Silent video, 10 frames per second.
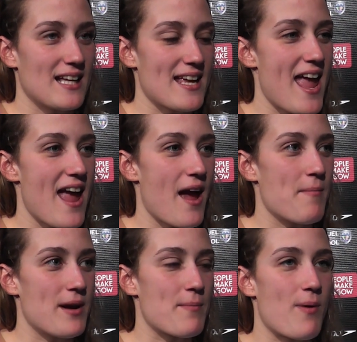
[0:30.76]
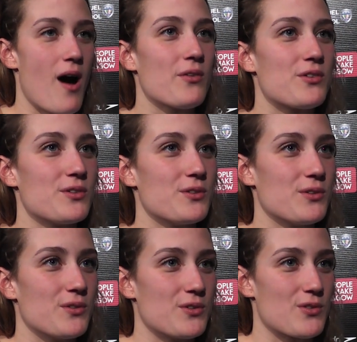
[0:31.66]
Yeah, I'm very proud
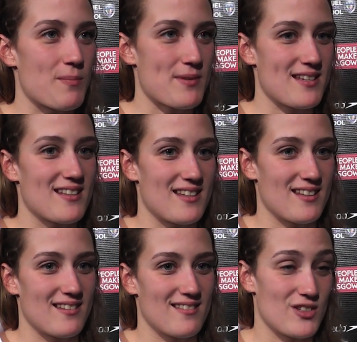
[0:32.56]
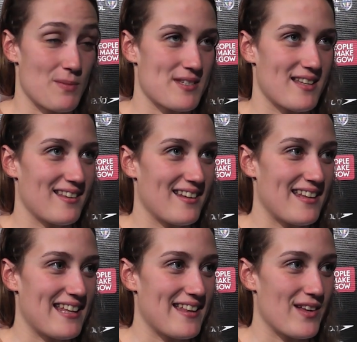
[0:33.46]
to represent
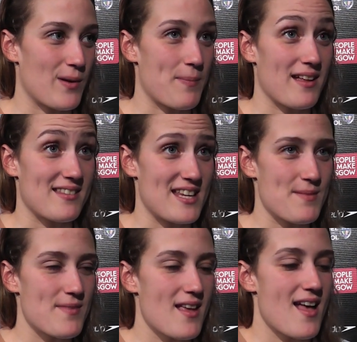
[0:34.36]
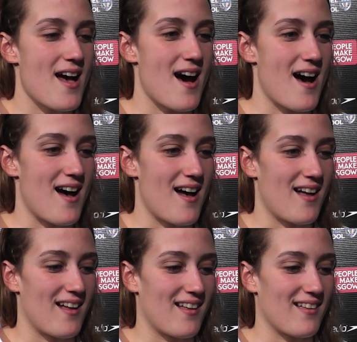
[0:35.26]
the European team,
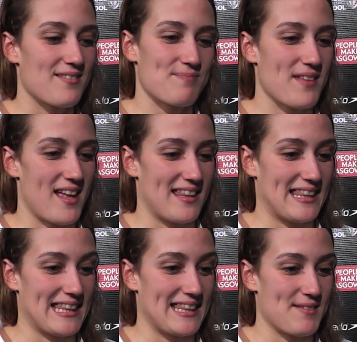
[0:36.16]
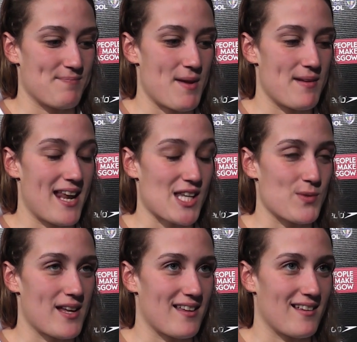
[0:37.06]
and maybe next
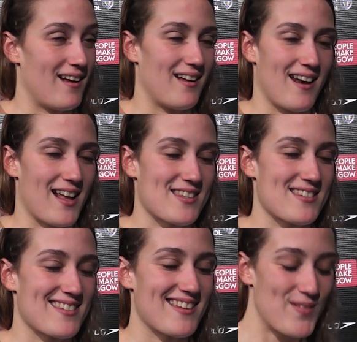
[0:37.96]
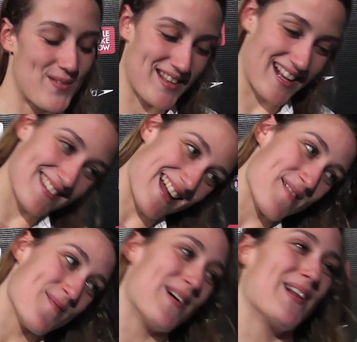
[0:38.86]
week, next
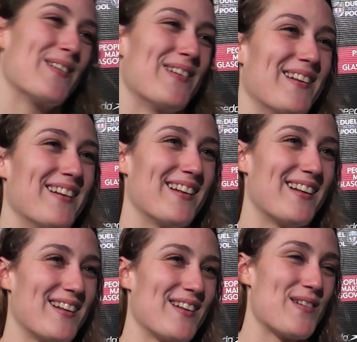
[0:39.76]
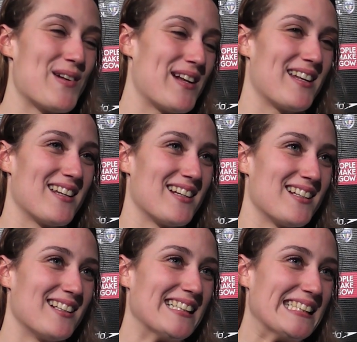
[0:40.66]
time we'll
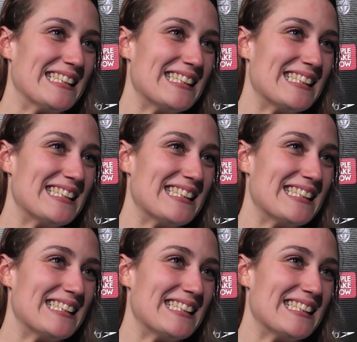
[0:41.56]
win.